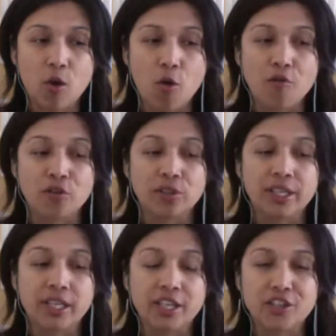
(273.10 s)

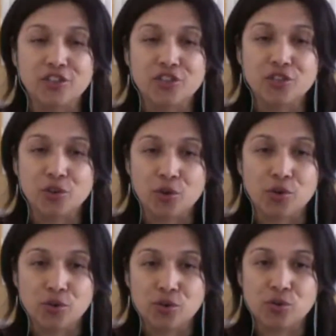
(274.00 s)
overly
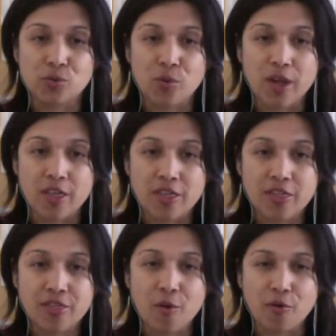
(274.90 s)
concerned
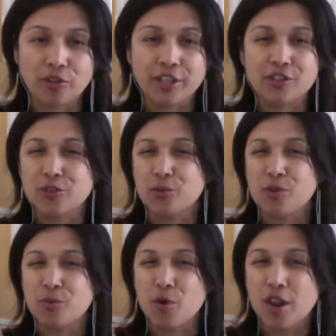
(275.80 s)
with
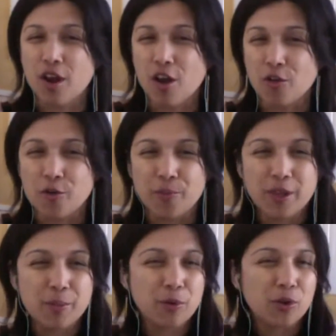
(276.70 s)
what other
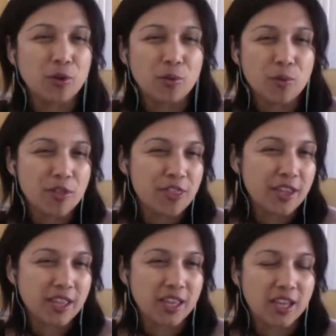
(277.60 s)
people were
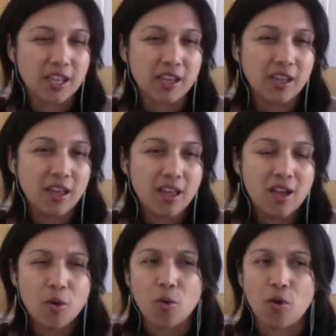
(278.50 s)
thinking,
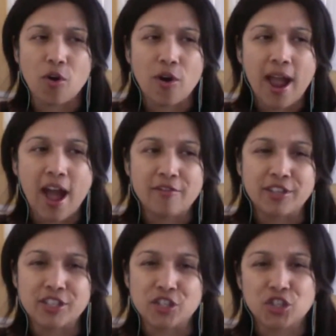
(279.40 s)
or
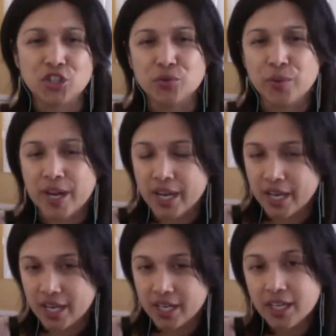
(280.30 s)
having to
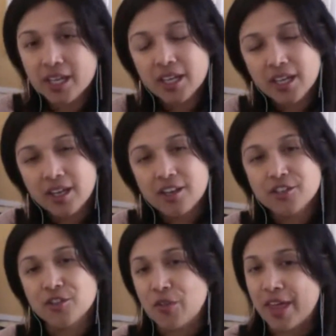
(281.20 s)
shrink
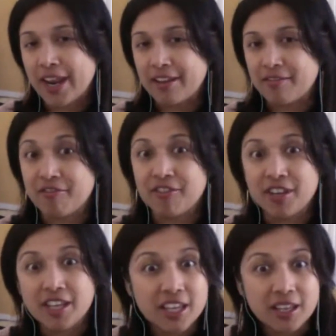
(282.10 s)
so that I fit
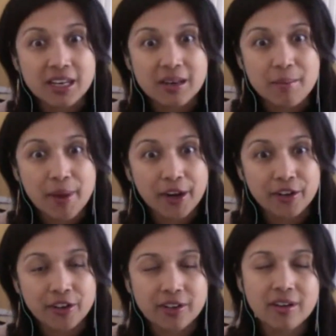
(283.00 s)
in
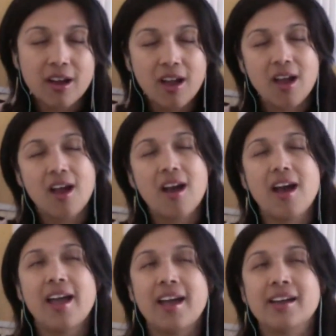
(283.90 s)
better. And